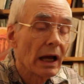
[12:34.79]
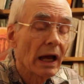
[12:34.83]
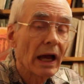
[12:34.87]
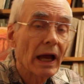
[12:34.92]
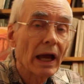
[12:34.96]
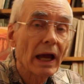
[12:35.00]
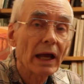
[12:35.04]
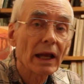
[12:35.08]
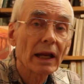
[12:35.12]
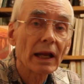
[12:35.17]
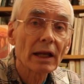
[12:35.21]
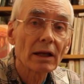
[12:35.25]

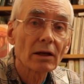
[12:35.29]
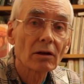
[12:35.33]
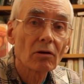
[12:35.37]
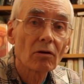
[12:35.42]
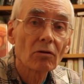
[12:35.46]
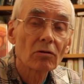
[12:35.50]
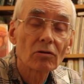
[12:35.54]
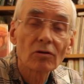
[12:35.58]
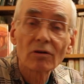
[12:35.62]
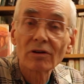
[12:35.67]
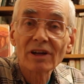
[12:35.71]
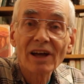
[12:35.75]
and
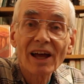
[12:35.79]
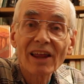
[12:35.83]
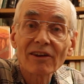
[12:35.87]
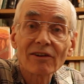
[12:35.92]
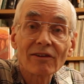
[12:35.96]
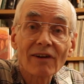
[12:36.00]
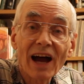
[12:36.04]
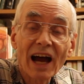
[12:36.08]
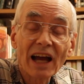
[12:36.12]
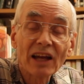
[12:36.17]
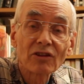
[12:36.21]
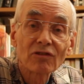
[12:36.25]
go to
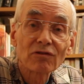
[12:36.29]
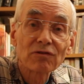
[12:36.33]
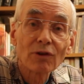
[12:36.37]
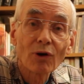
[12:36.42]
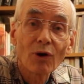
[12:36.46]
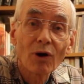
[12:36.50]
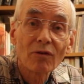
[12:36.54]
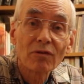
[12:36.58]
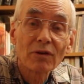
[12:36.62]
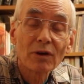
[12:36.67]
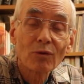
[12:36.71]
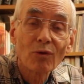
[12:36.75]
another ice
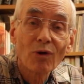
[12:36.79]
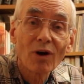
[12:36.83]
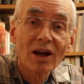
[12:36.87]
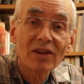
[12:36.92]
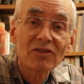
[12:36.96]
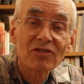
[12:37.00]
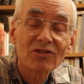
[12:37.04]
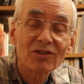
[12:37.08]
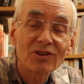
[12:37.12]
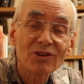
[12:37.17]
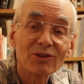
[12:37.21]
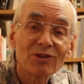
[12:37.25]
floe if he
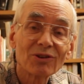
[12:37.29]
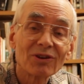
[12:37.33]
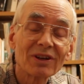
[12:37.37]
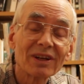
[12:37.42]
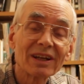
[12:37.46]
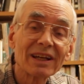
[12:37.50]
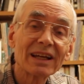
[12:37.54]
wants to.